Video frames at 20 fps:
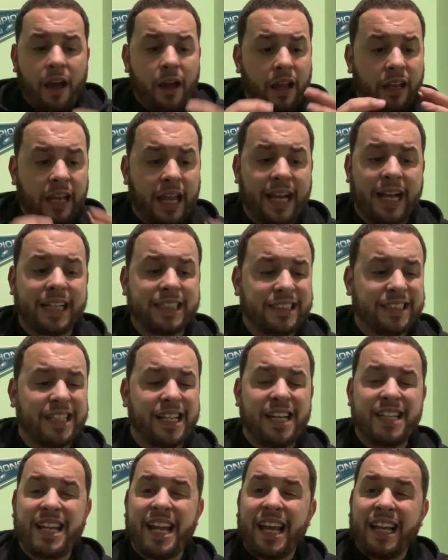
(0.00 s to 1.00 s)
like I
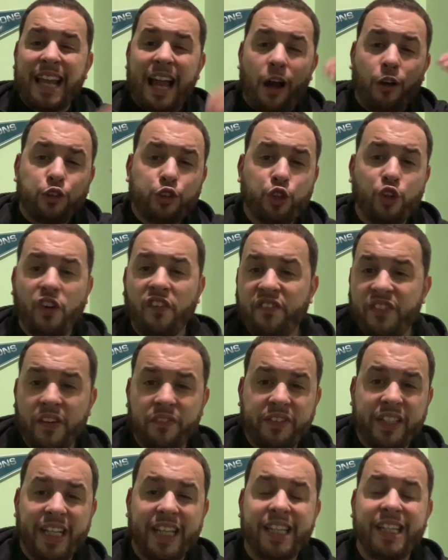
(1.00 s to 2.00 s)
said, they allow
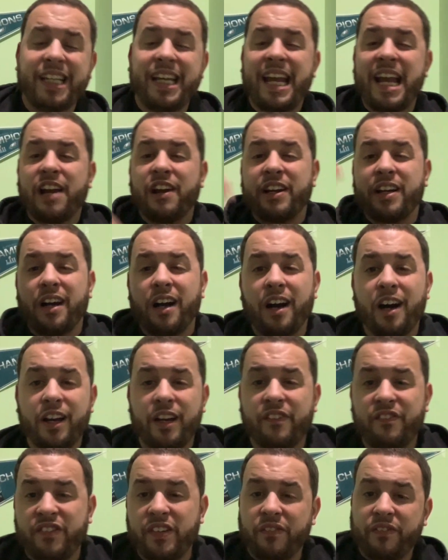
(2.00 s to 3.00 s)
250 in the air and
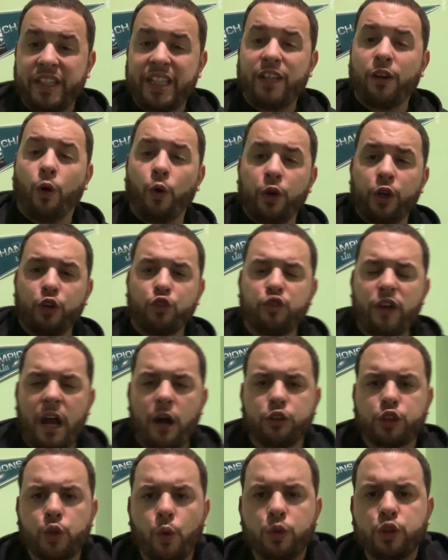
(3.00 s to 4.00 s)
150 on the
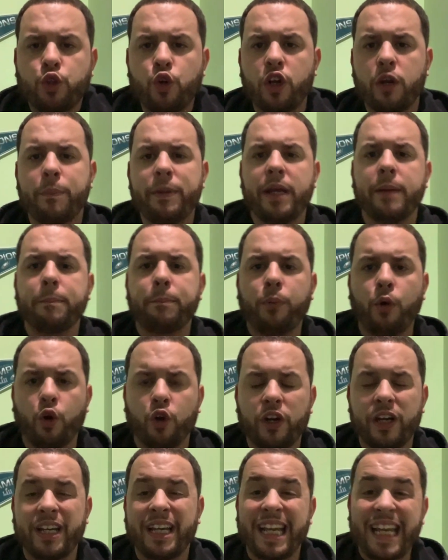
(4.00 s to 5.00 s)
ground, so it's going to be
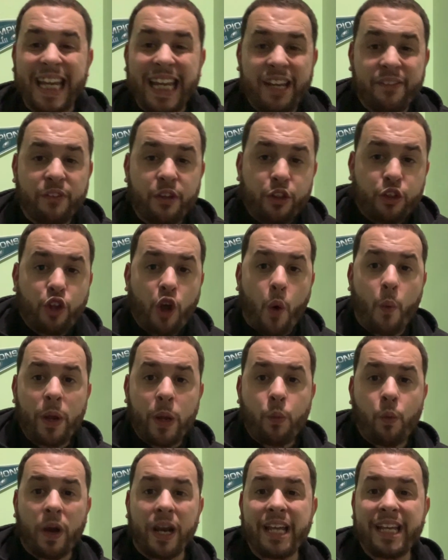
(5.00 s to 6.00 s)
important. Even though we
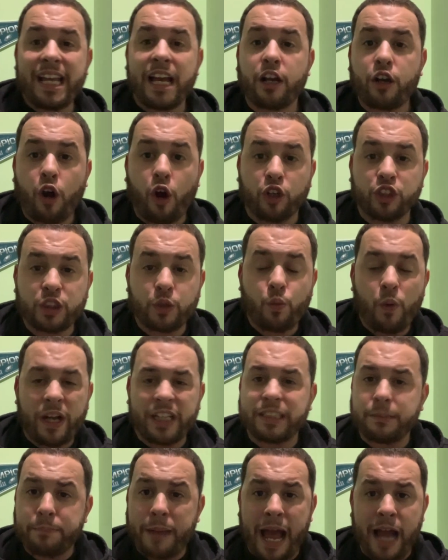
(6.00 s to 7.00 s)
want to get Carson Wentz
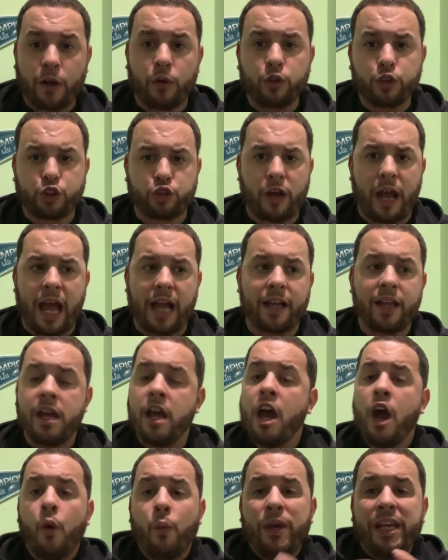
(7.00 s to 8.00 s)
back on track,
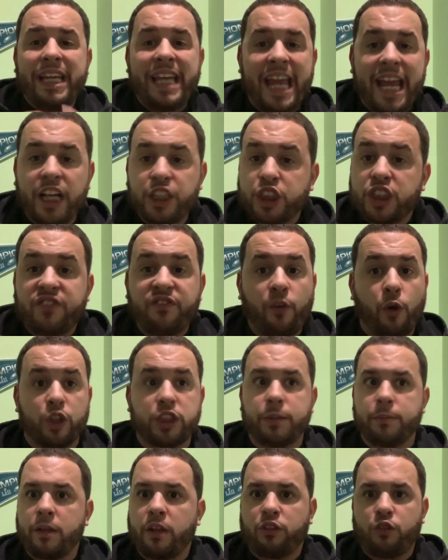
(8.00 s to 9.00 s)
we can't just force
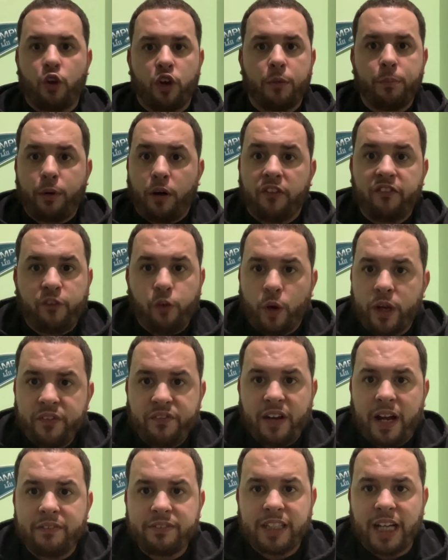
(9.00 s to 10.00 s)
him to throw the ball
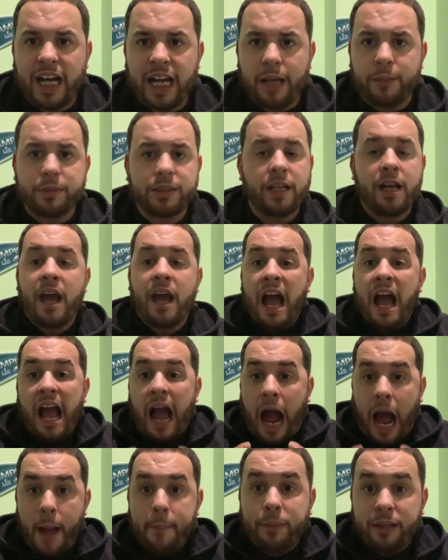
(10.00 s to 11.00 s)
45 times.
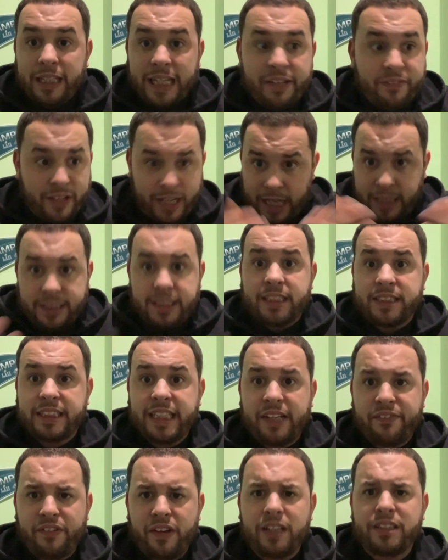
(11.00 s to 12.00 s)
I believe against this
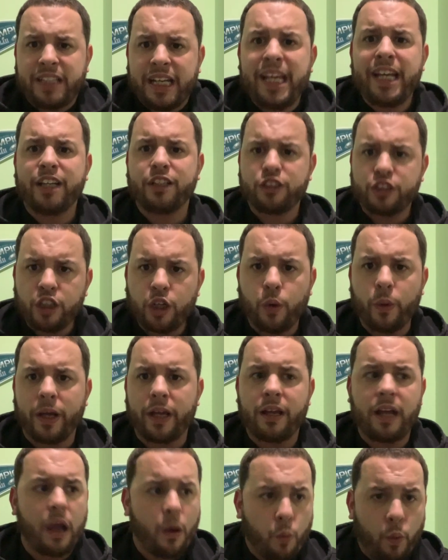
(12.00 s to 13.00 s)
defense, he can do
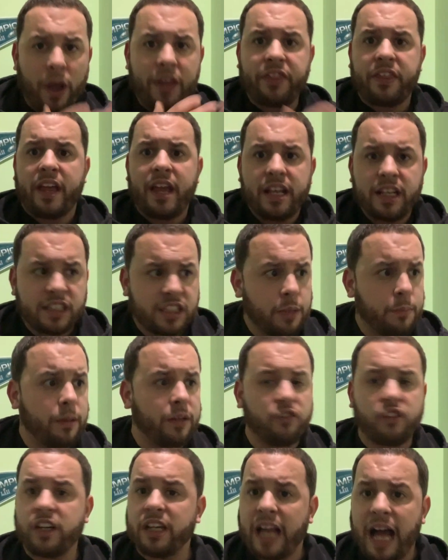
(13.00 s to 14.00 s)
it with some of the
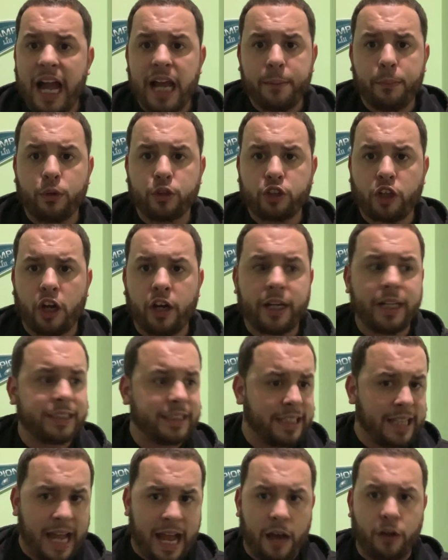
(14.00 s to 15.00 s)
reliable targets
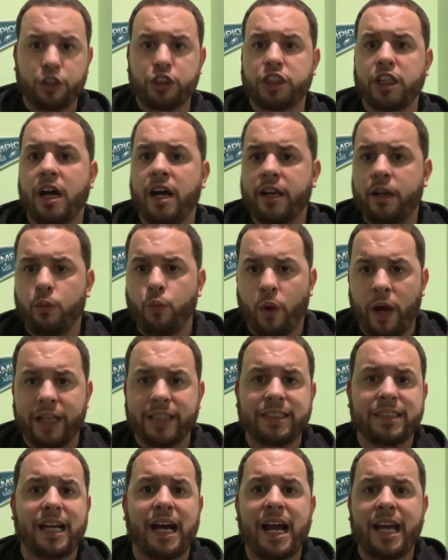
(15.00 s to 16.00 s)
in Alshon and
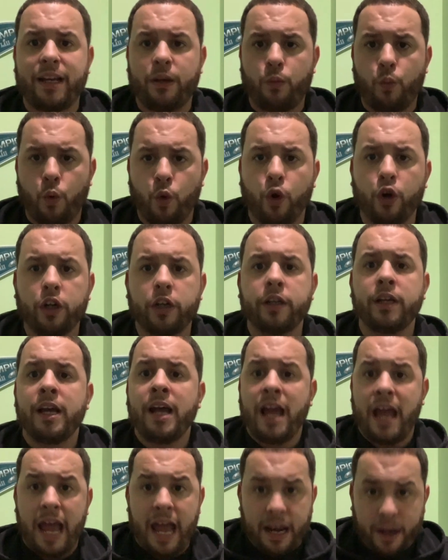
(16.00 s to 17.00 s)
Whiteside and Ward
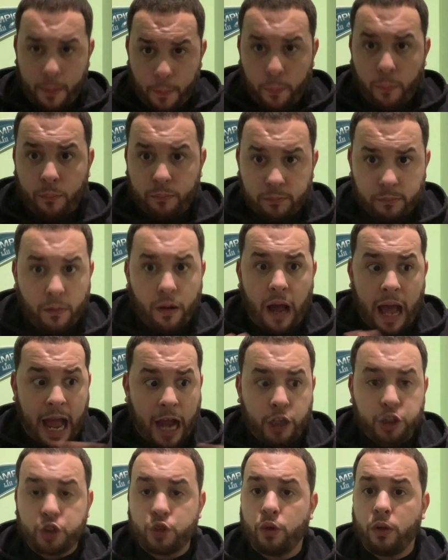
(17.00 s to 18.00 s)
and an
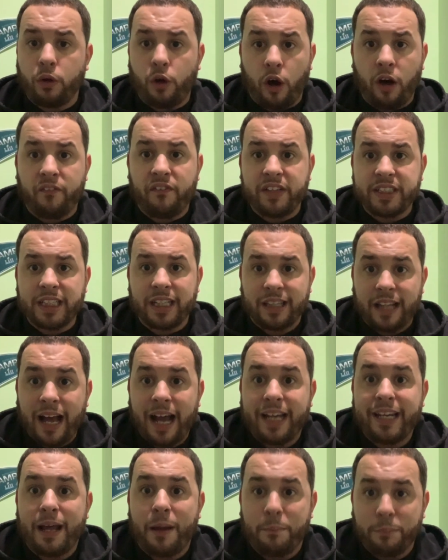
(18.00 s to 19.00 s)
actual offensive
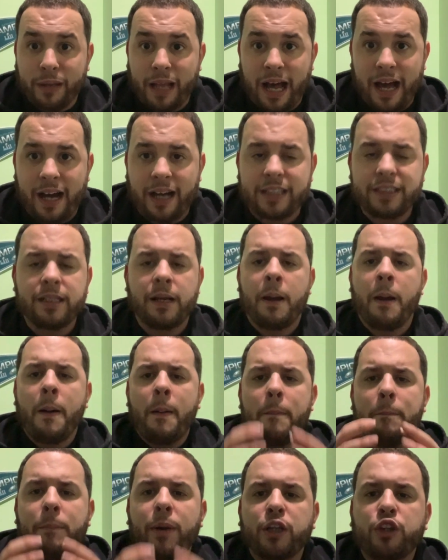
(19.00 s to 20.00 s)
line that blocks.
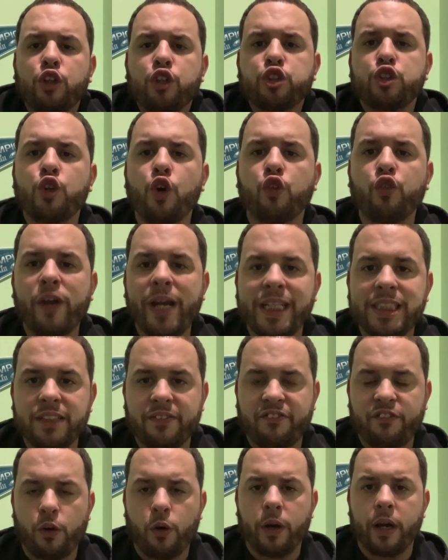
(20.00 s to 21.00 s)
But there's no reason
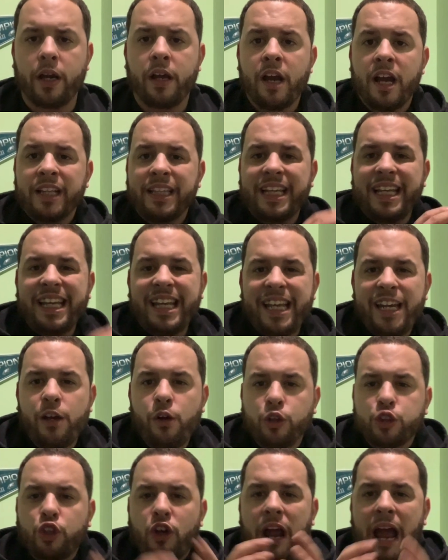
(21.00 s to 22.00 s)
for it. The
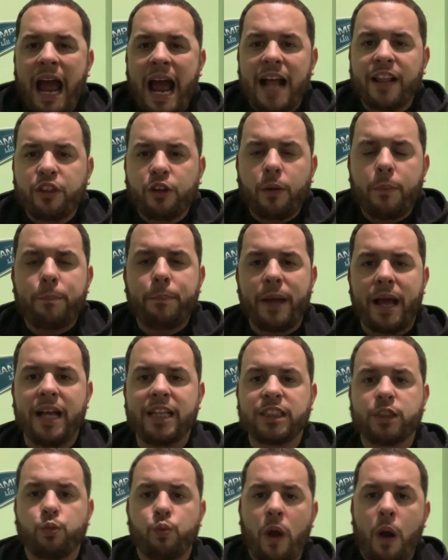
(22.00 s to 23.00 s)
Eagles are at their
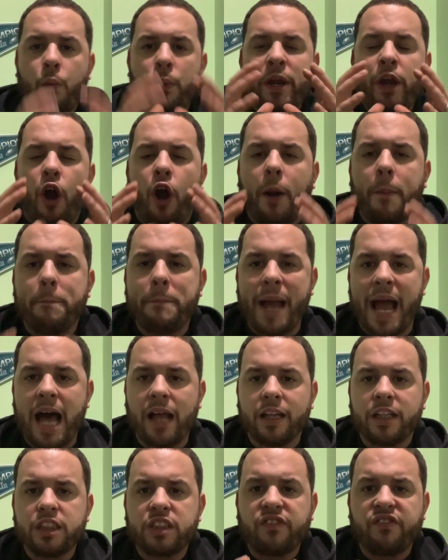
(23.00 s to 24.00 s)
best when we are a
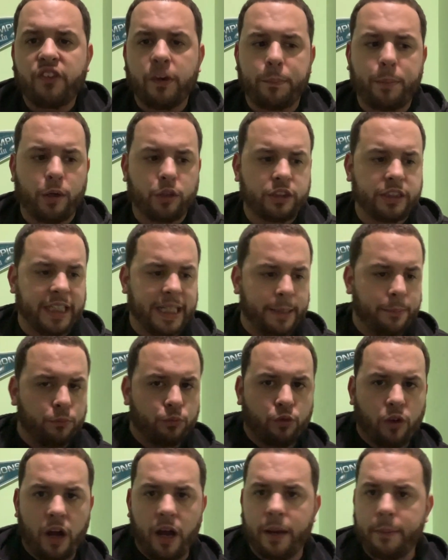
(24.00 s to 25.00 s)
balanced football team.
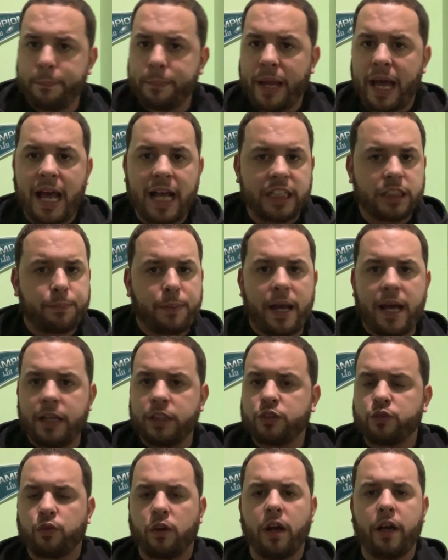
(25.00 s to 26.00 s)
Run, pass,
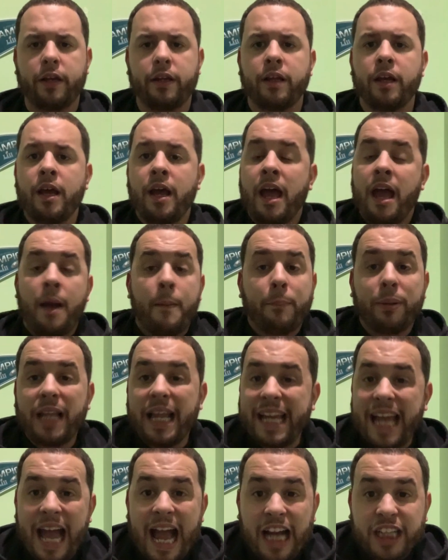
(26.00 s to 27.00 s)
pass, run.
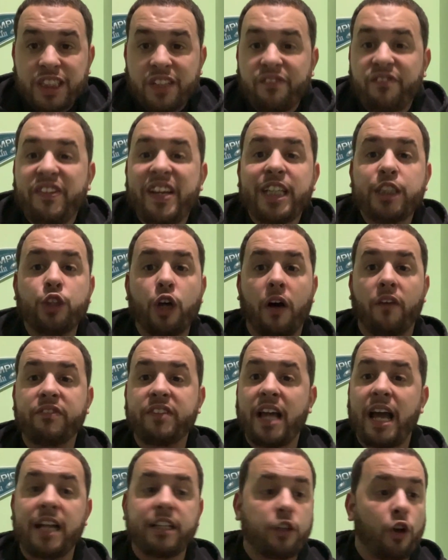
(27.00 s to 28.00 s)
Play action feeds off
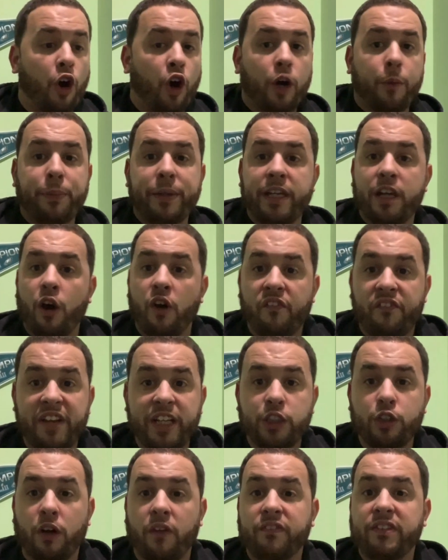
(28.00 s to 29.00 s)
that. The RPO
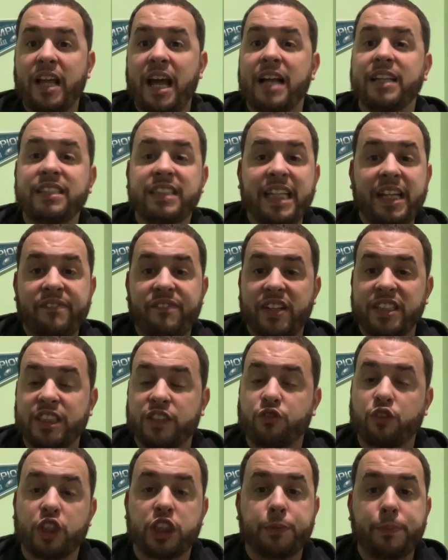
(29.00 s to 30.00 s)
feeds off that. Defenses
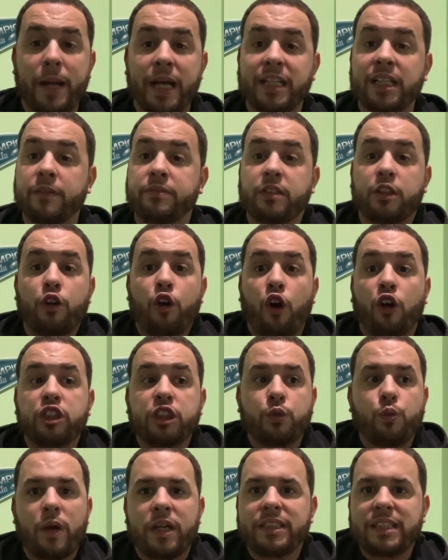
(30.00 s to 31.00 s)
respect us. And
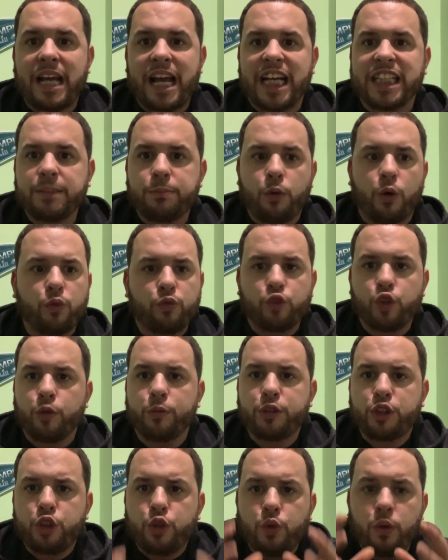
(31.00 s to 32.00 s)
Carson Wentz has more
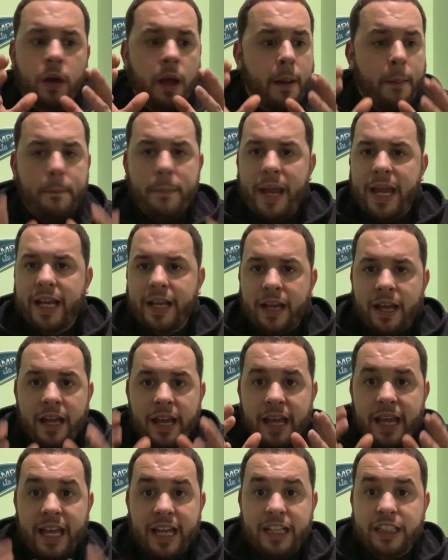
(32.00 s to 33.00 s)
room to make
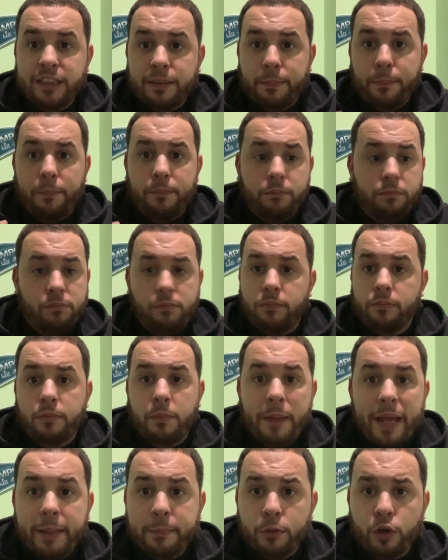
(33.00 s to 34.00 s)
his
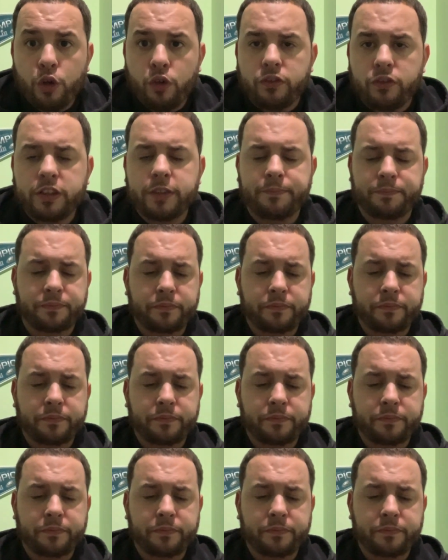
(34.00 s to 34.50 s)
make moves.